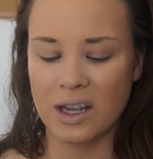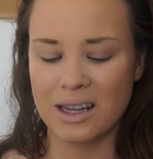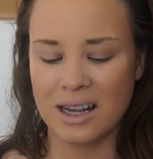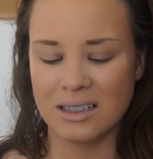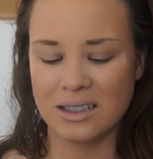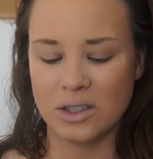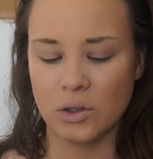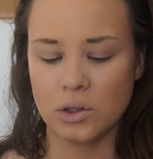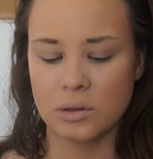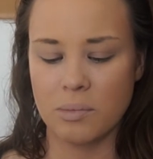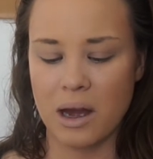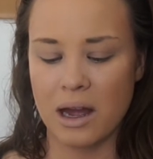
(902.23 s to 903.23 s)
like that
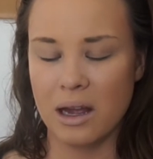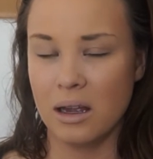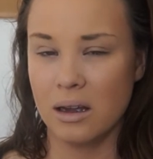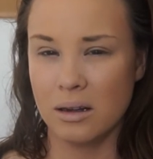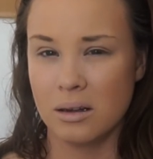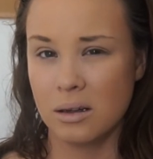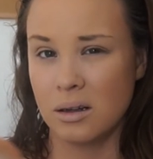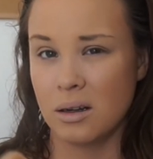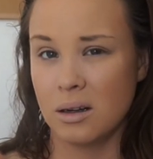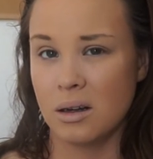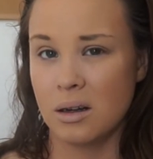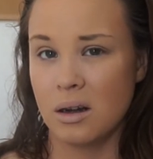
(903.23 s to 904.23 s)
suits my
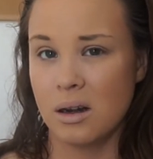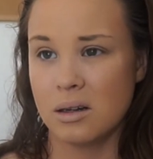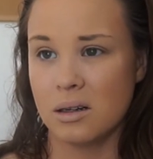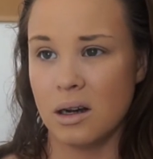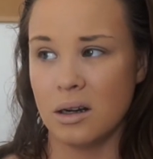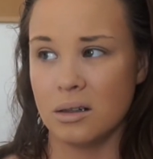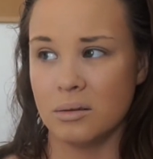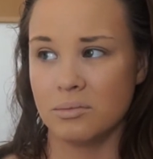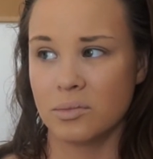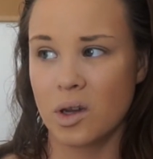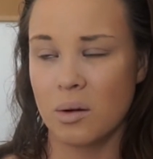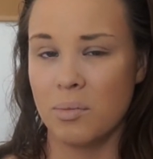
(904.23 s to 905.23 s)

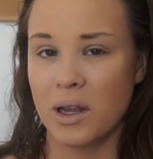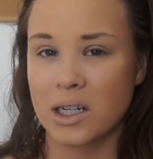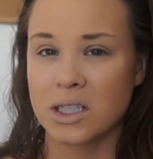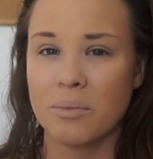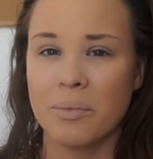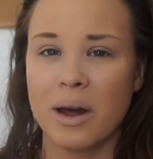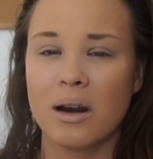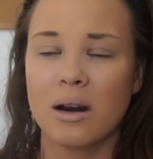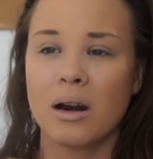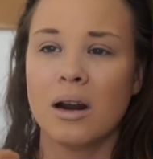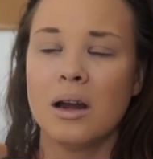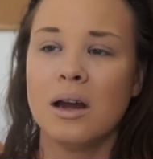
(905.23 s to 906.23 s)
complexion
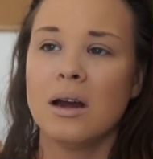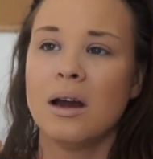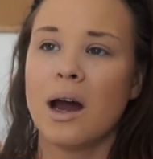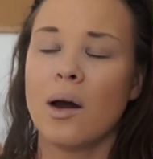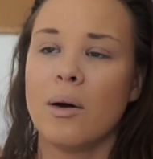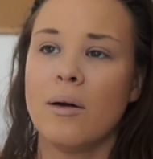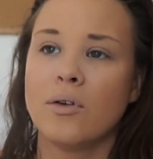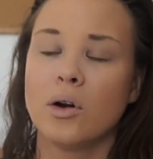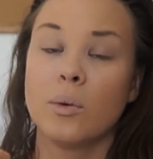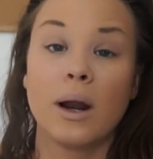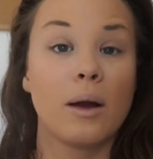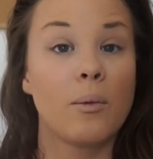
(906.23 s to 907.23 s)
better.
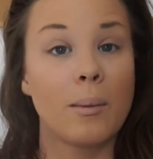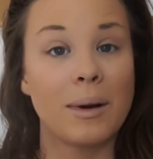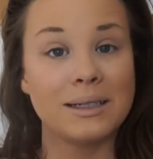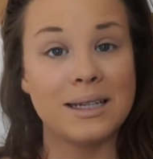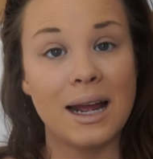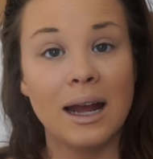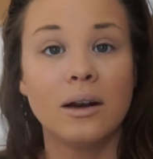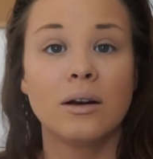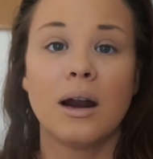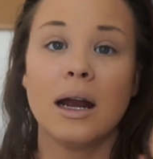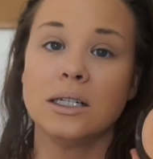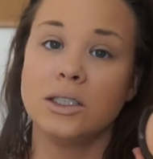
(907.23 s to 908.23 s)
However, when I wear my
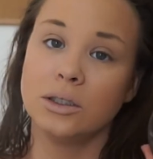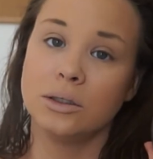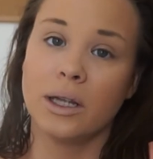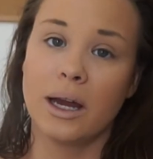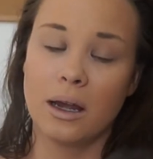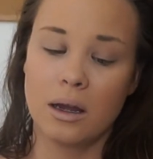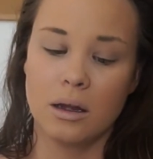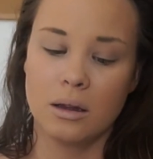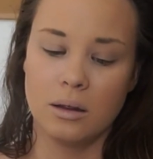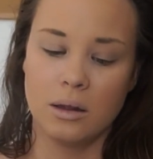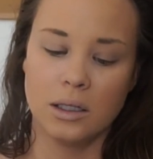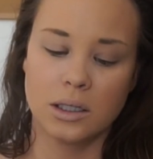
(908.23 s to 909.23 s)
tanner, I do like
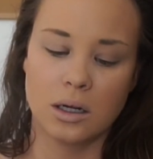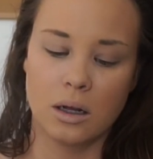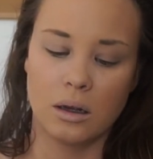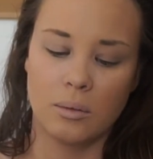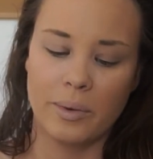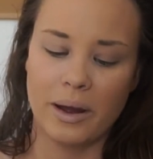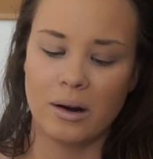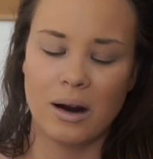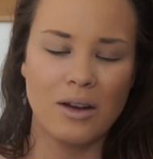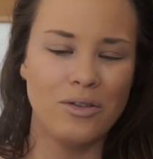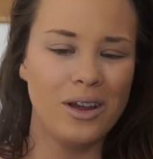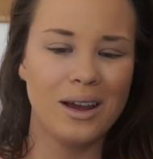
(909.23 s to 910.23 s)
this color better.
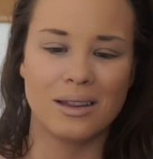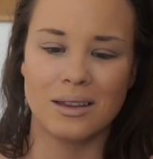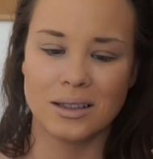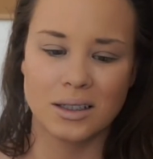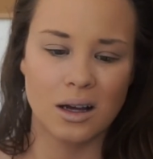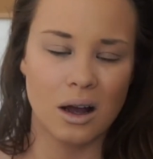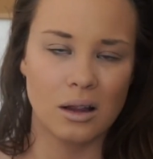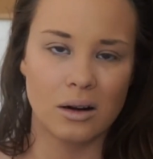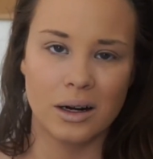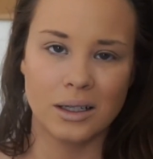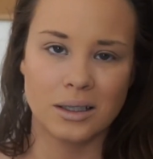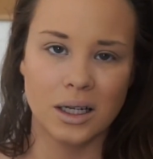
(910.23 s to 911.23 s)
I feel like this
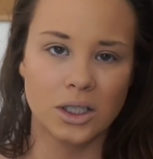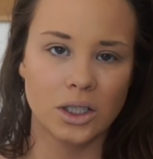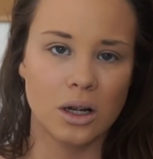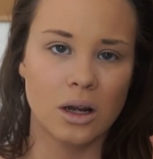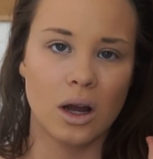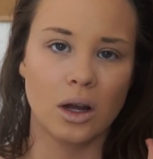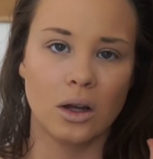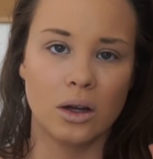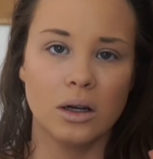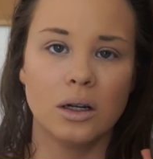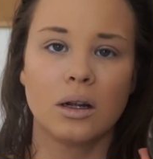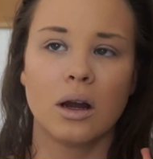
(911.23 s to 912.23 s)
color is such a
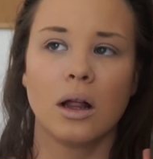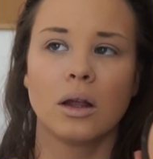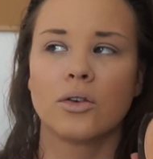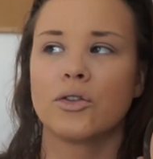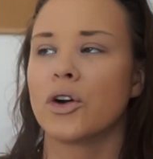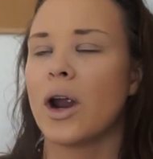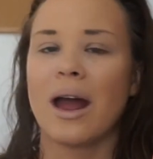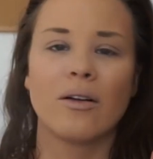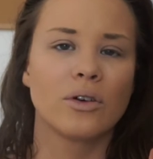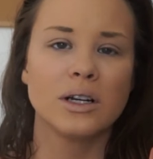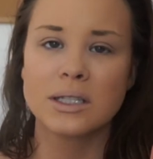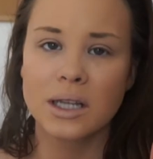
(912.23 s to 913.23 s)
good color for
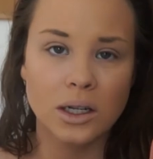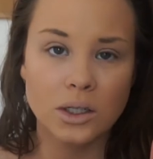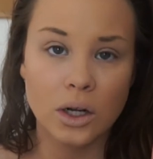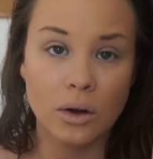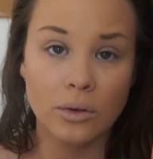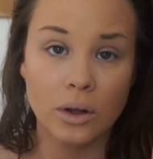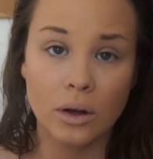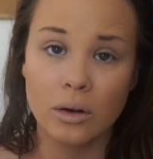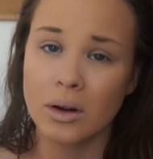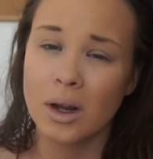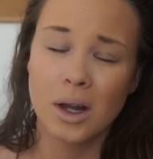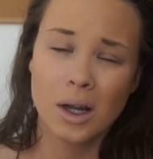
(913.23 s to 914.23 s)
every skin tone
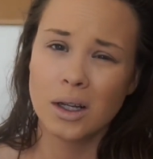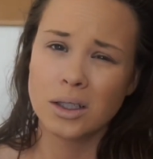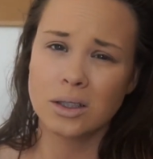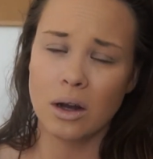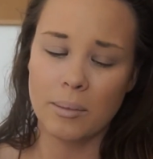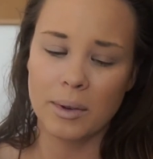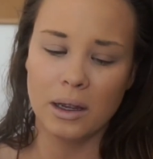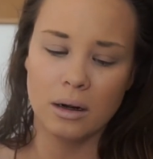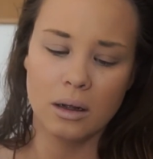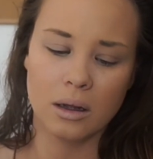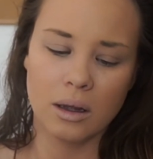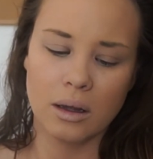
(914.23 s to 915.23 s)
though. So I
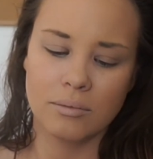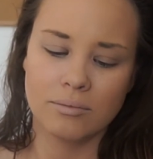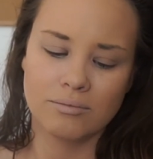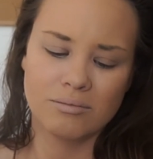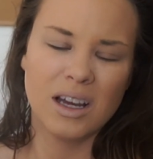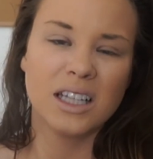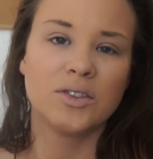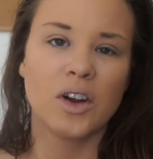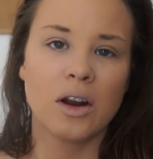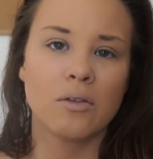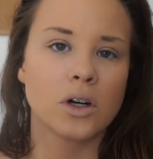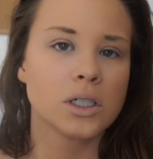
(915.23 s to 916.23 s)
mean, it's
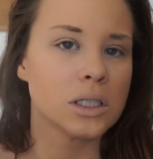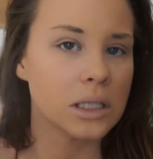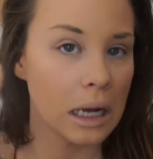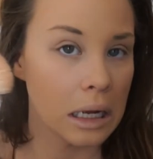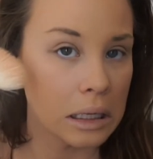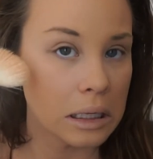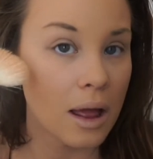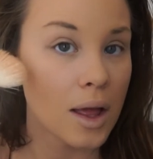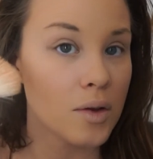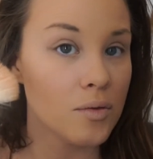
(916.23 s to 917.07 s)
very versatile.